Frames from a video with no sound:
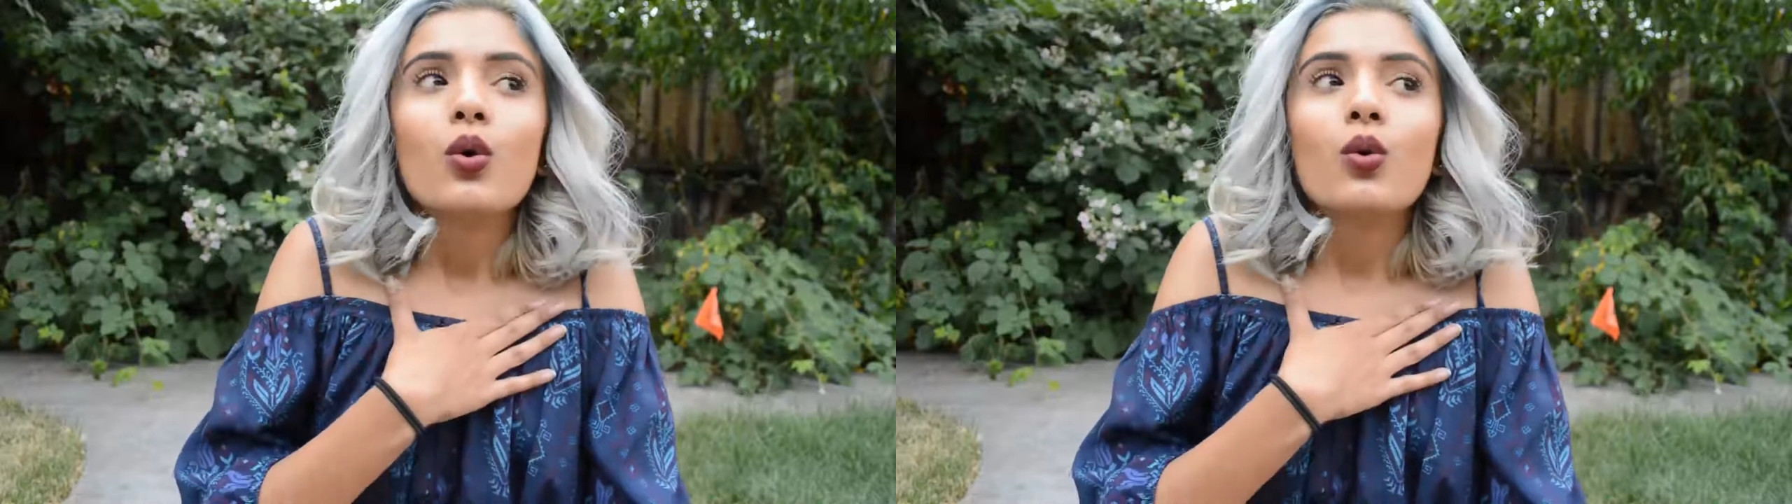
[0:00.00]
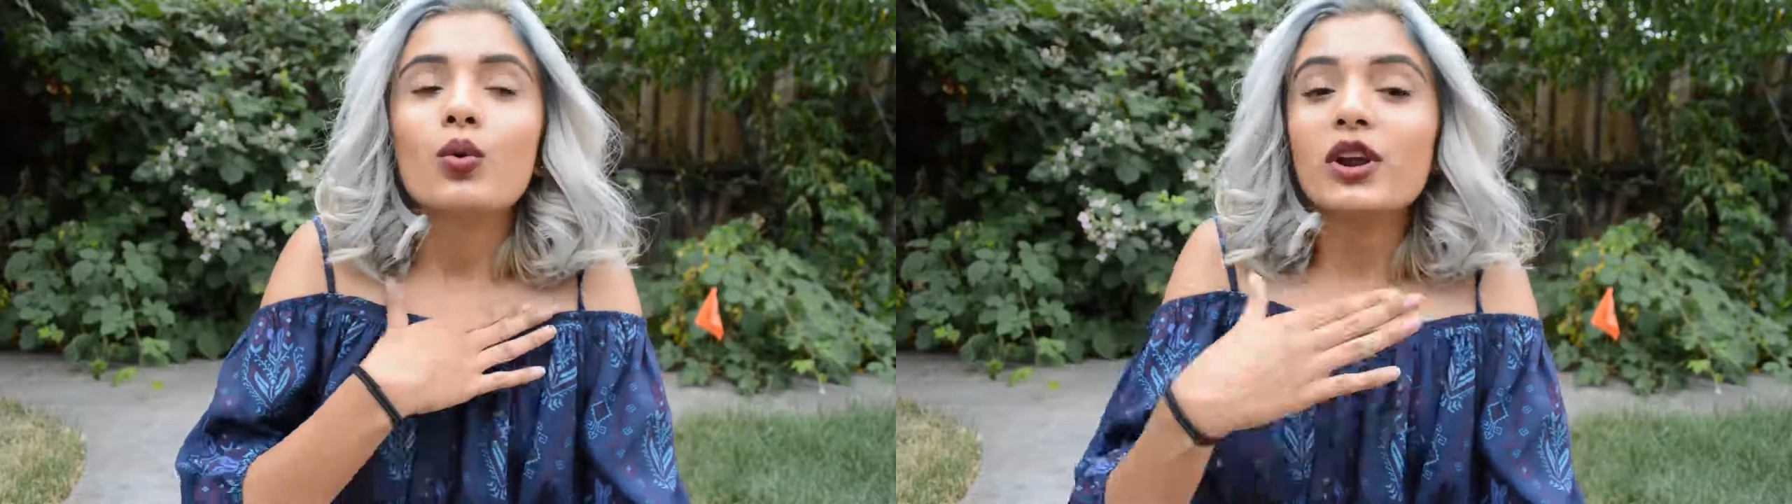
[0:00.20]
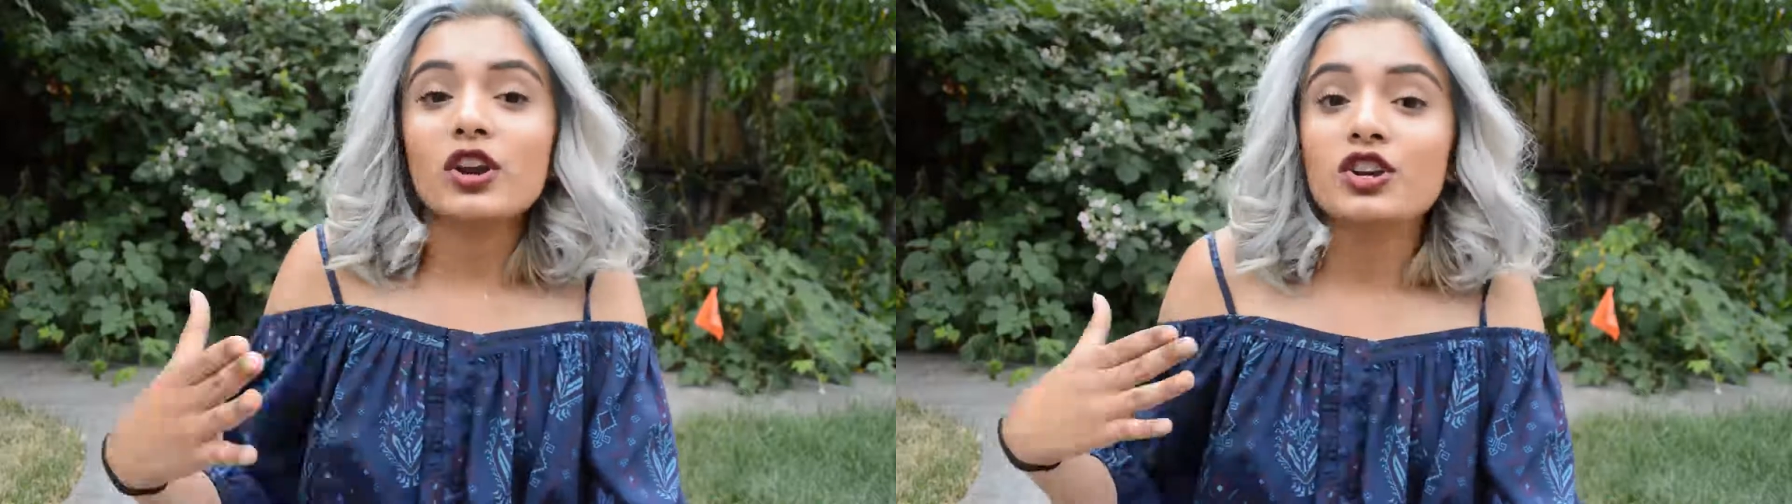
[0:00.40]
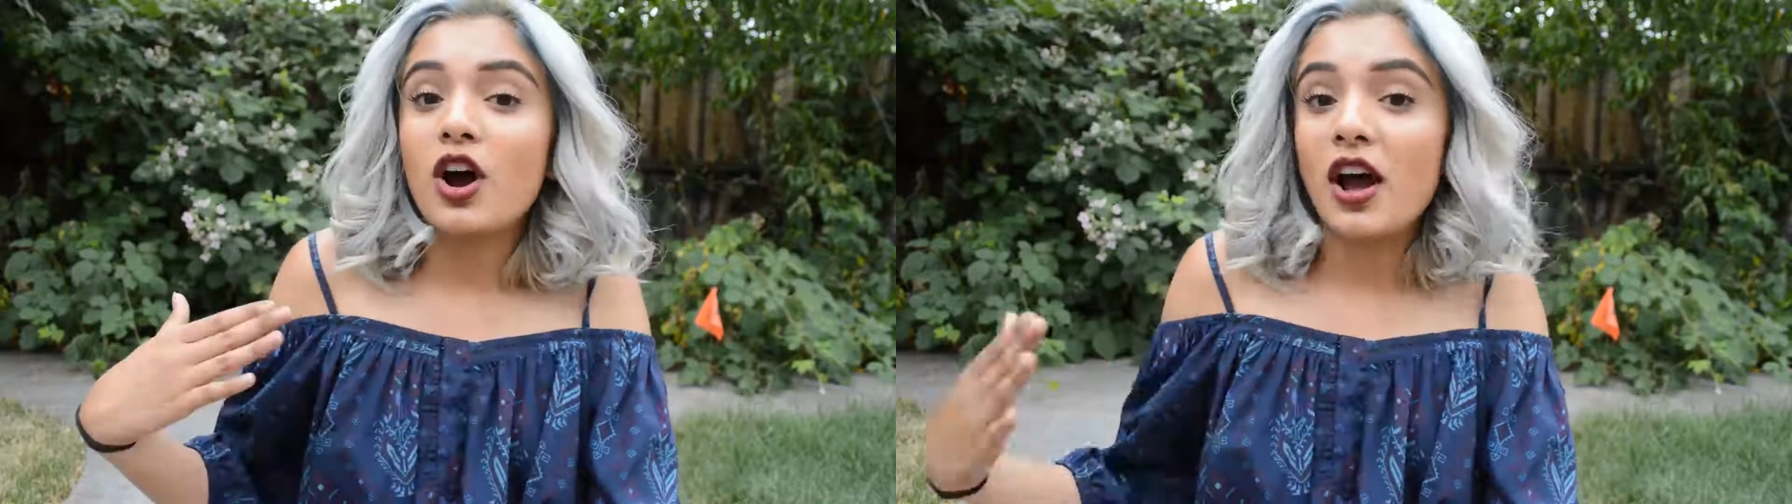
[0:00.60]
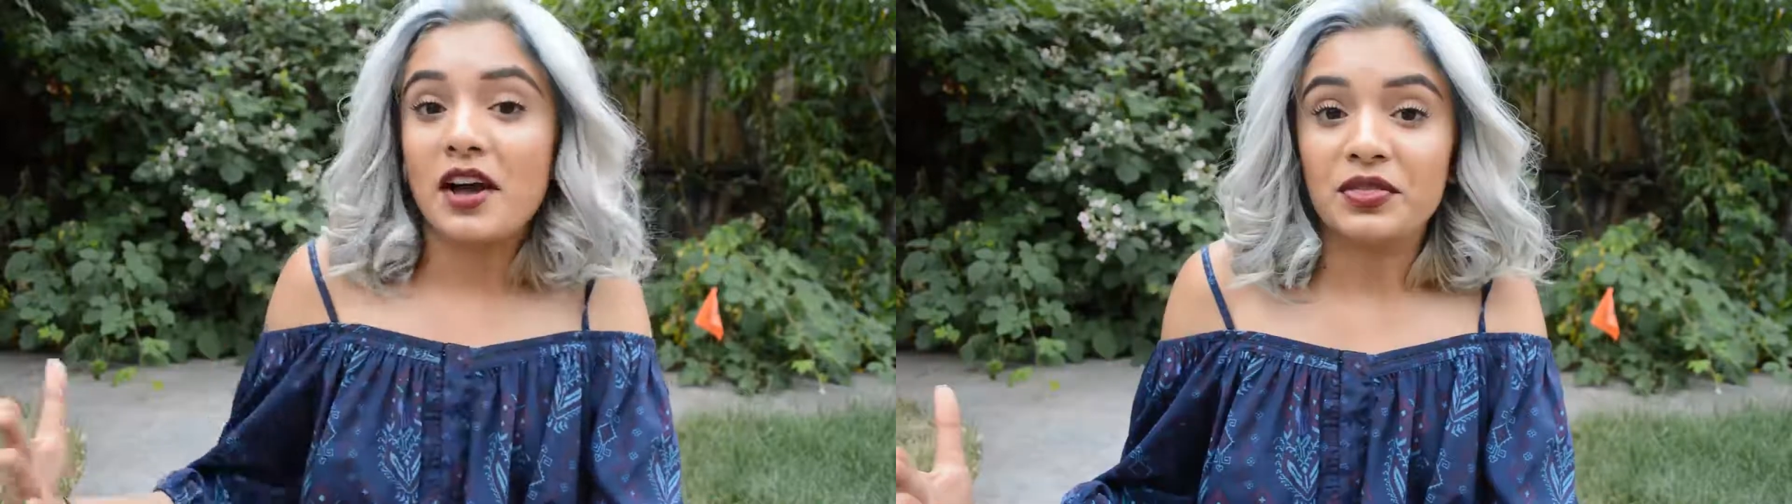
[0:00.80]
We are
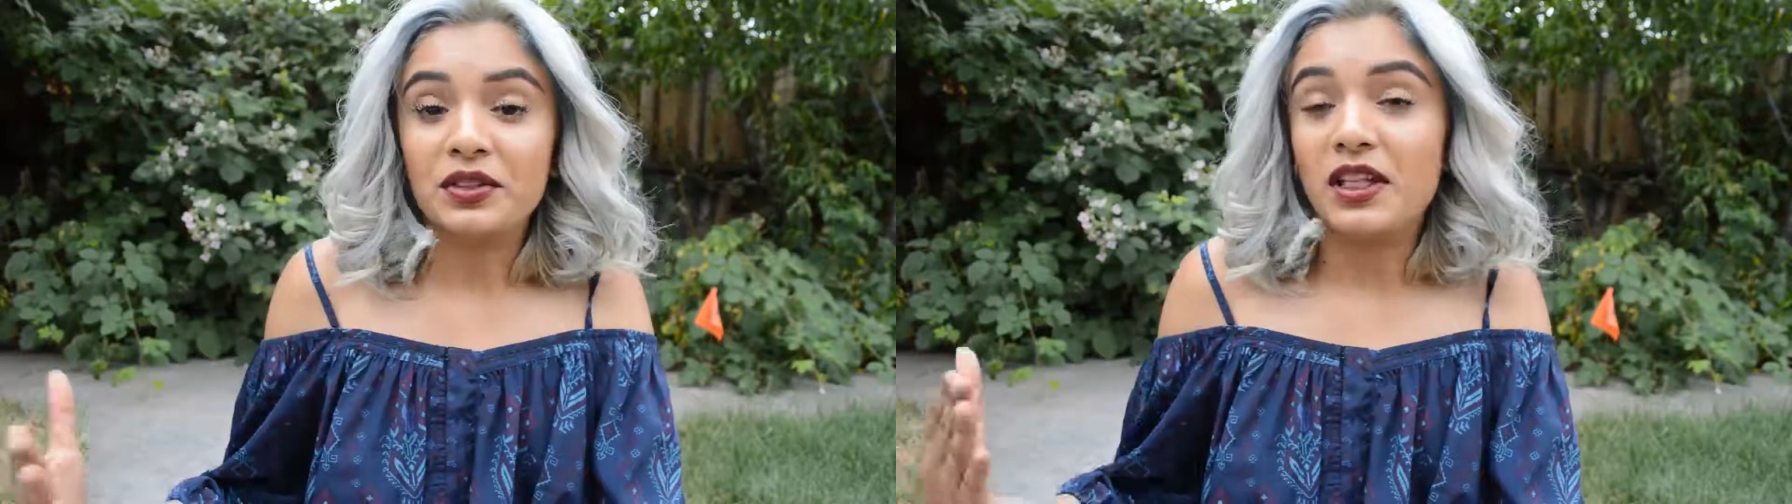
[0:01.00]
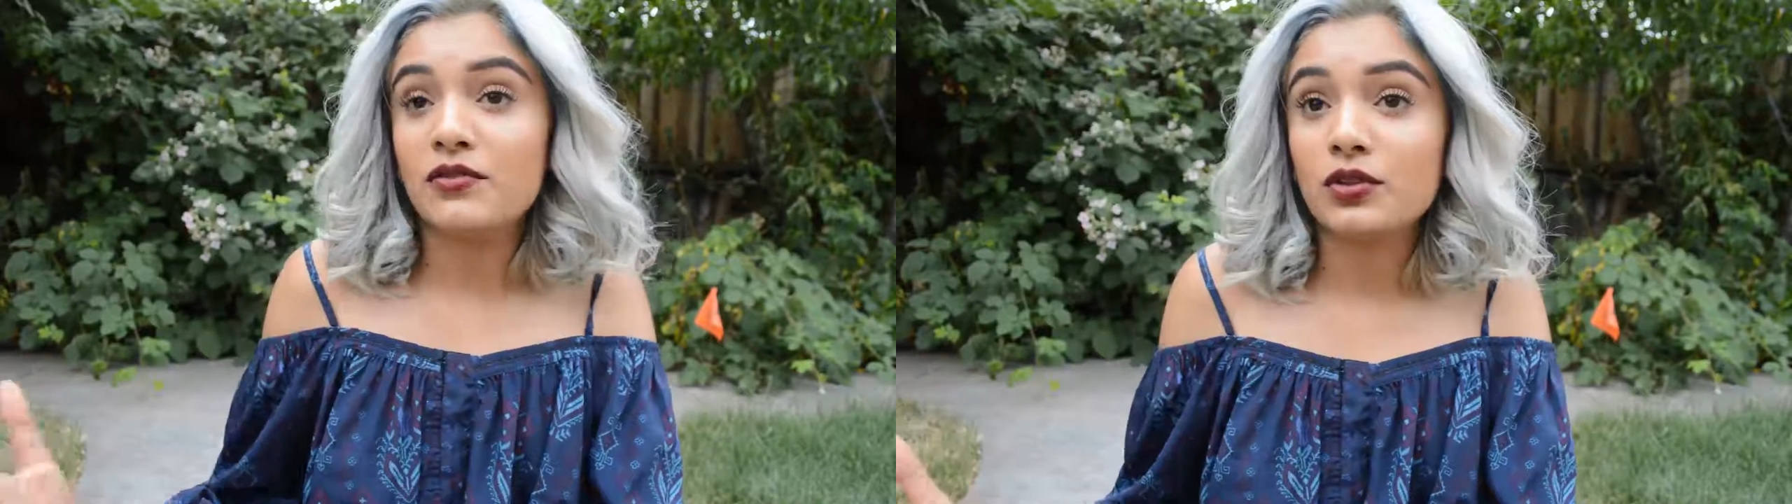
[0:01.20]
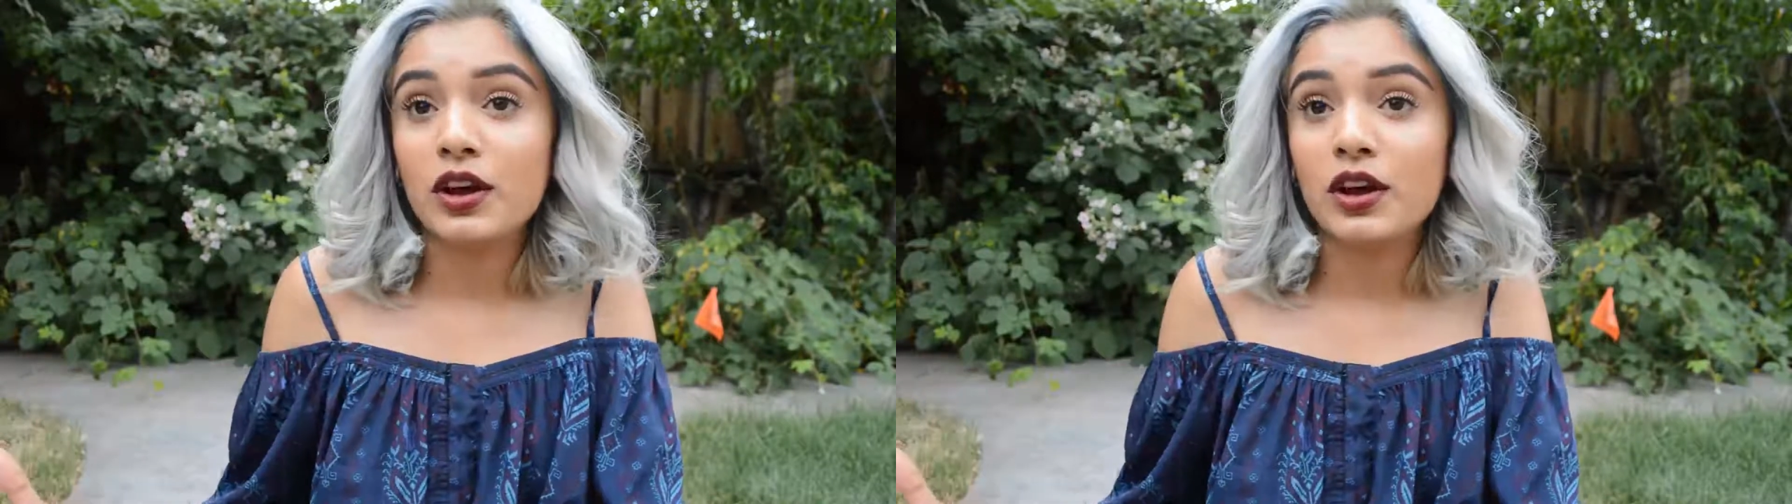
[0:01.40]
not at the level